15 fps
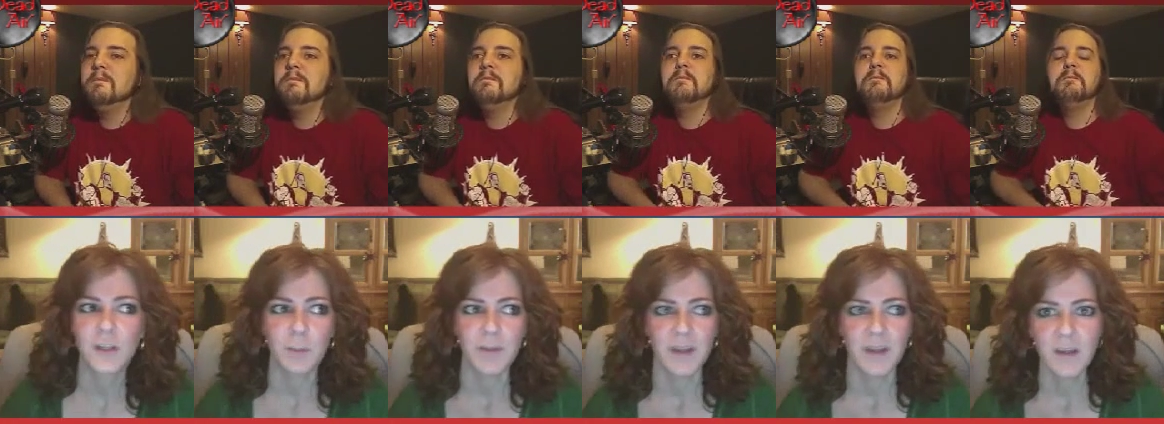
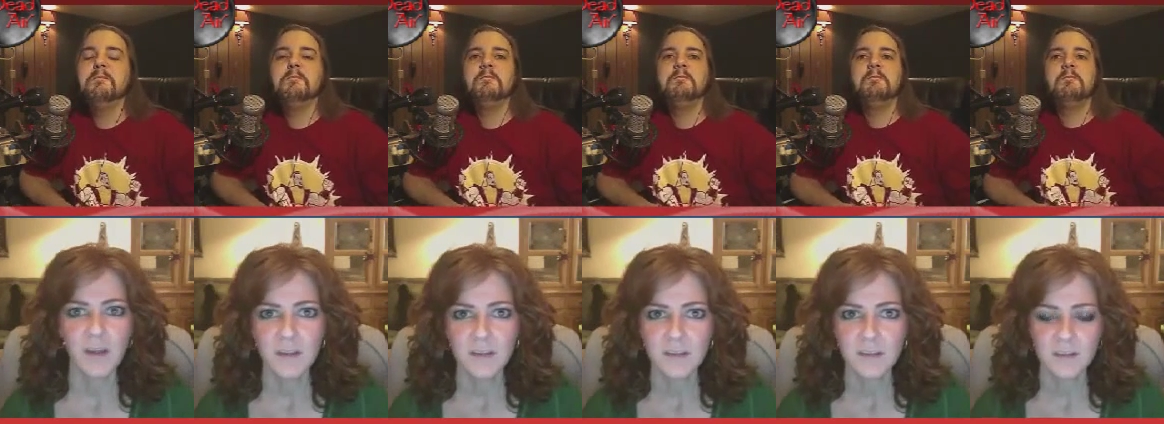
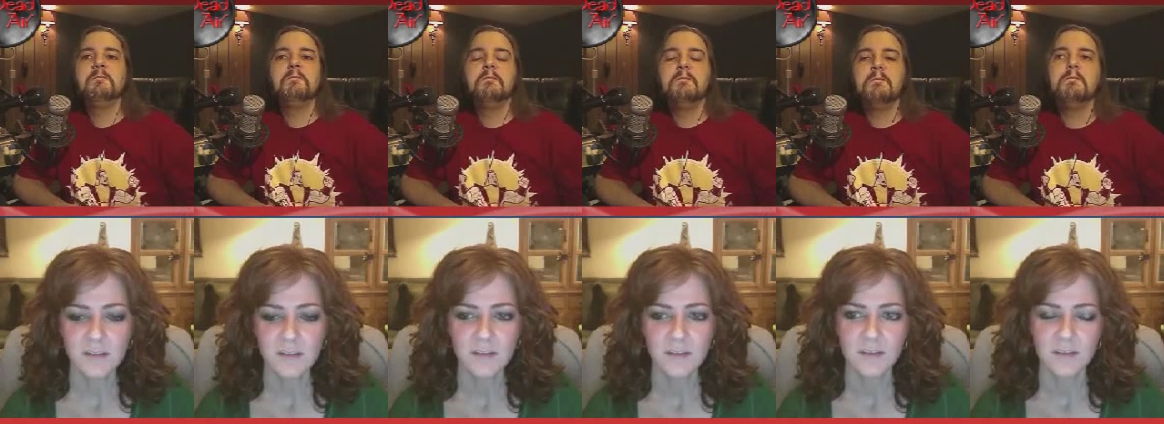Speaker 1: Creepy.
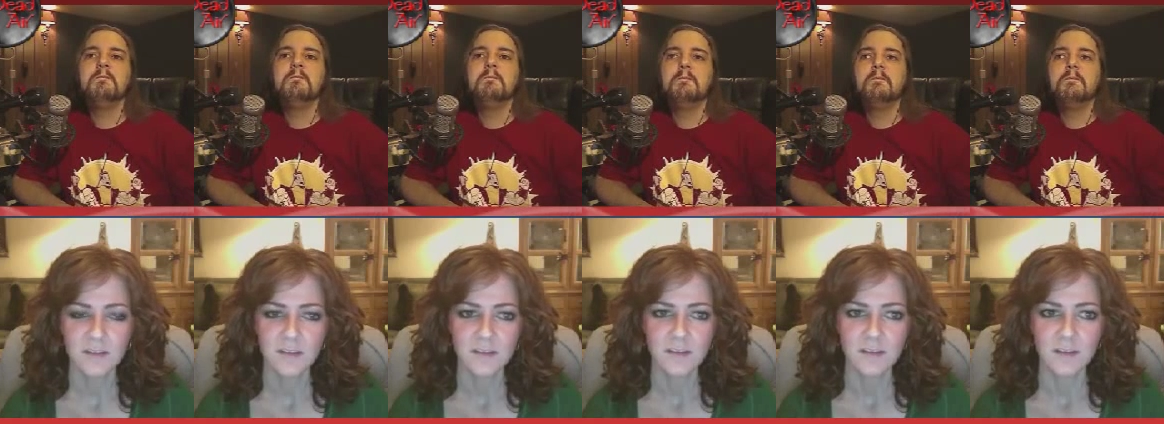
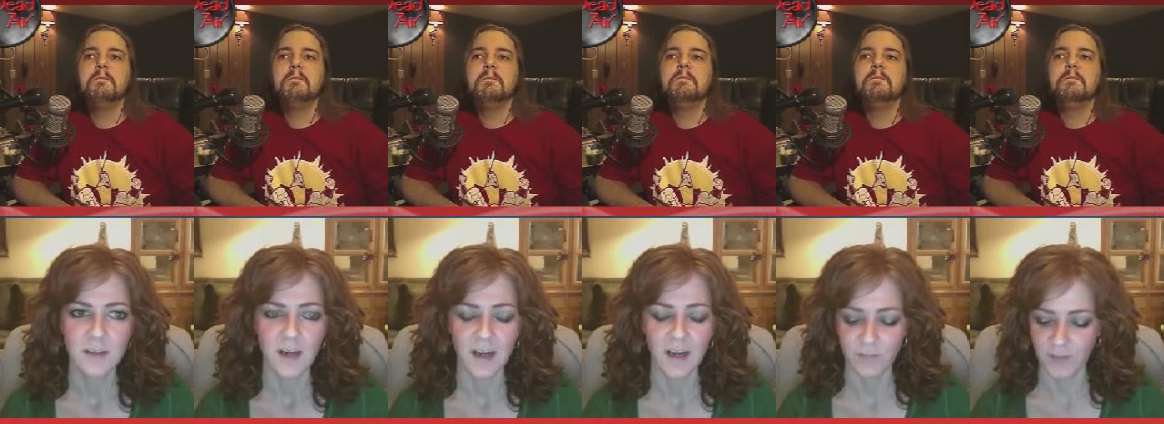
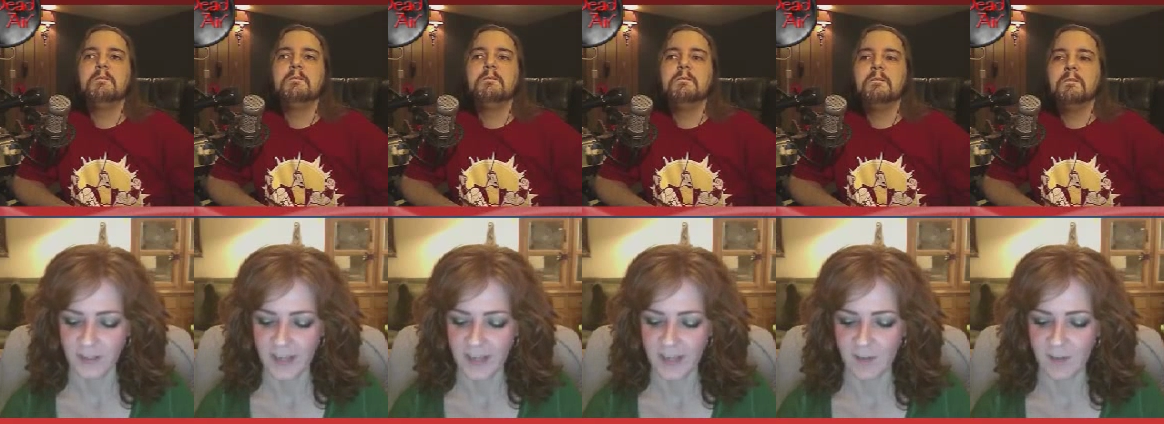I
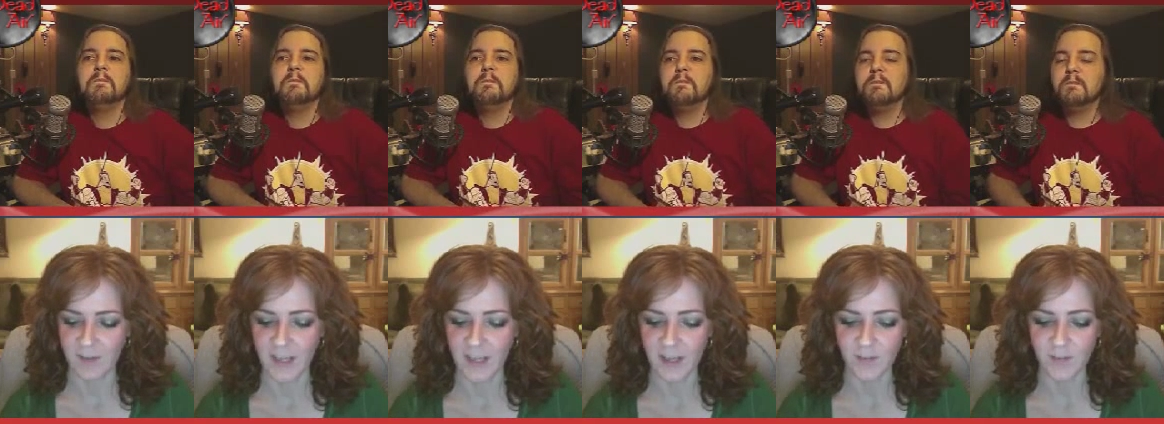fully
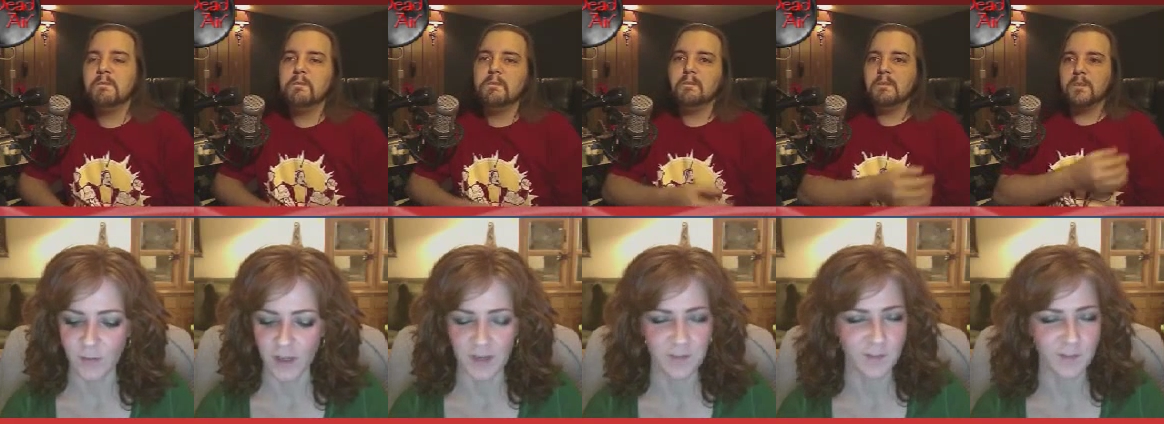advocate the
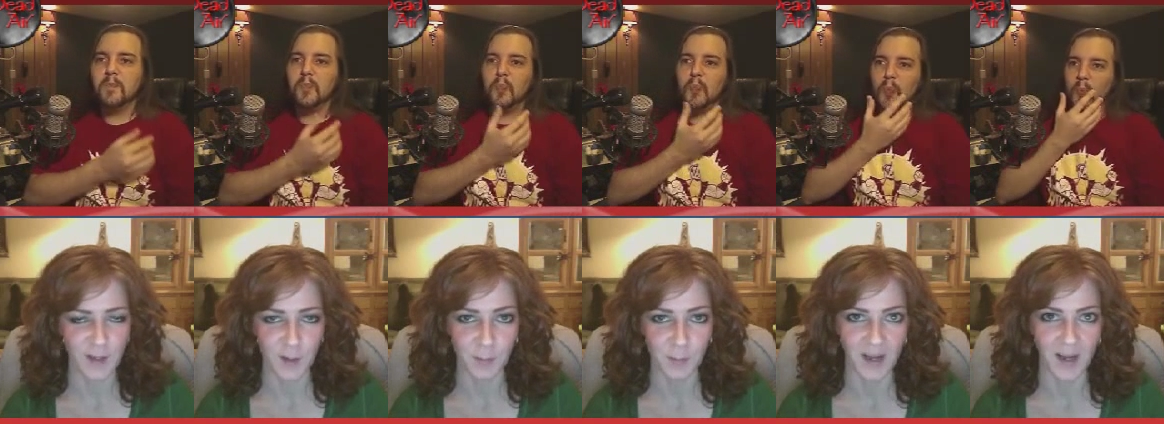Jay and
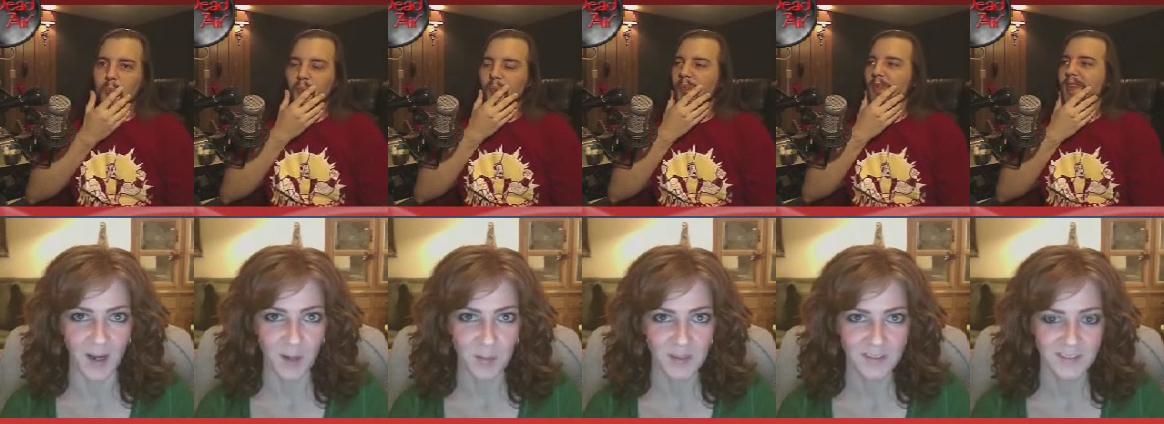Silent
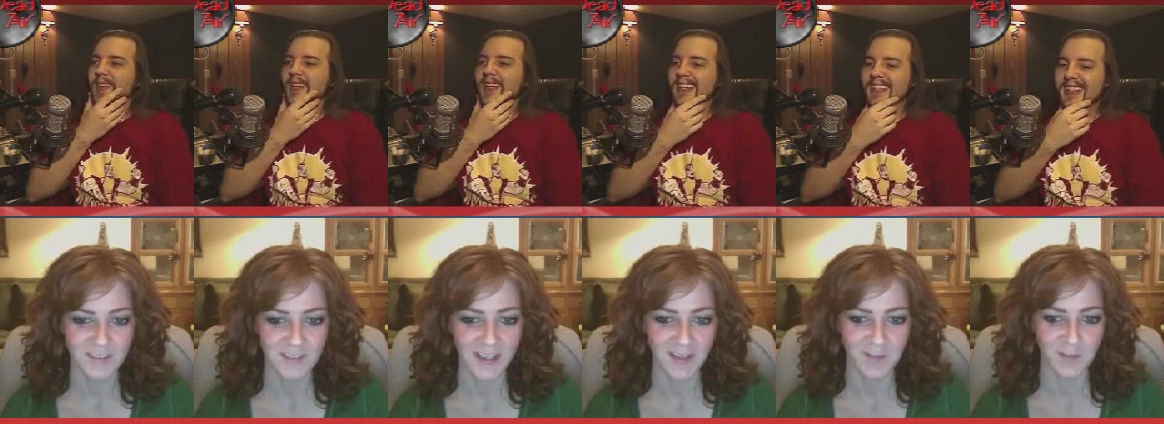Bob
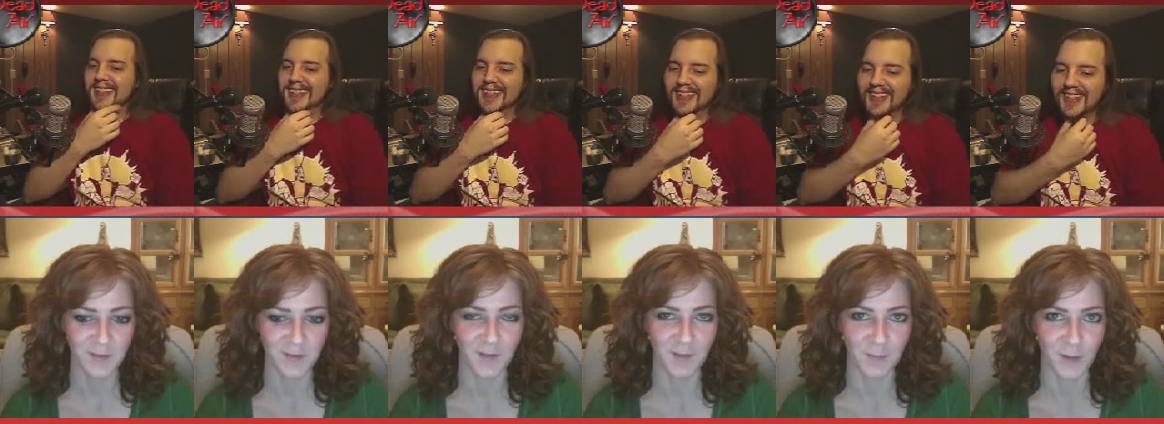
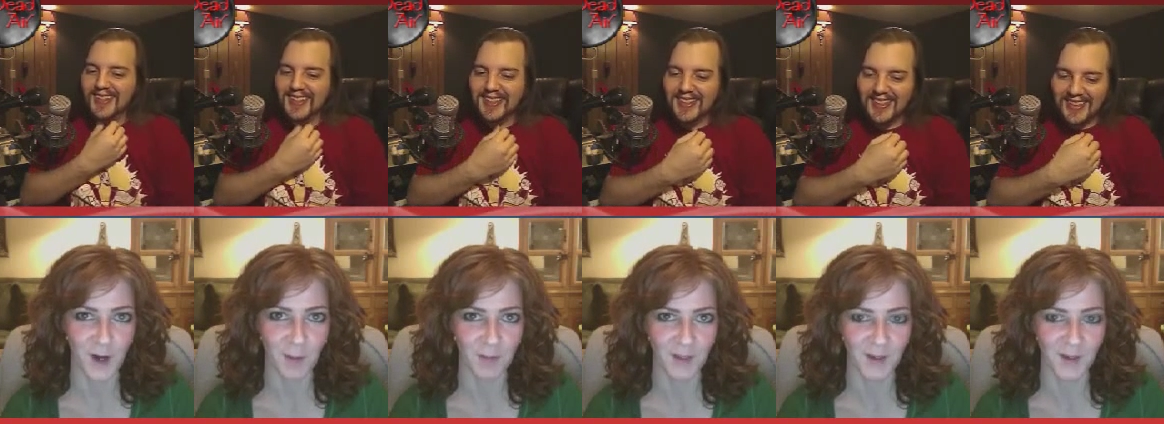answer to this
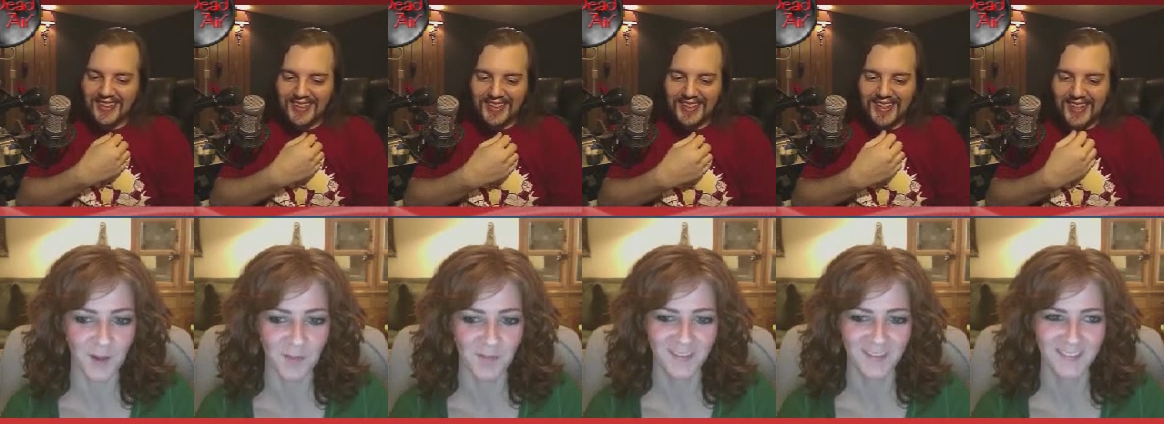
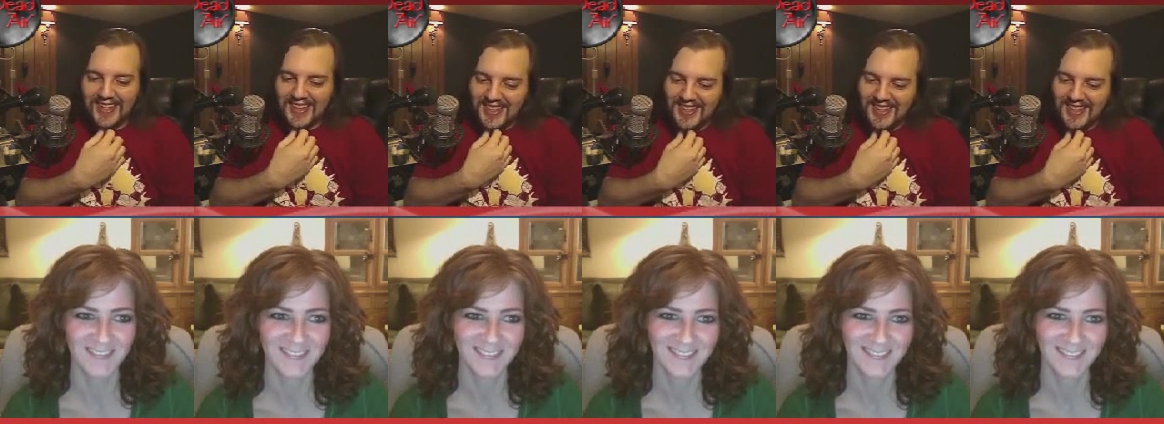problem.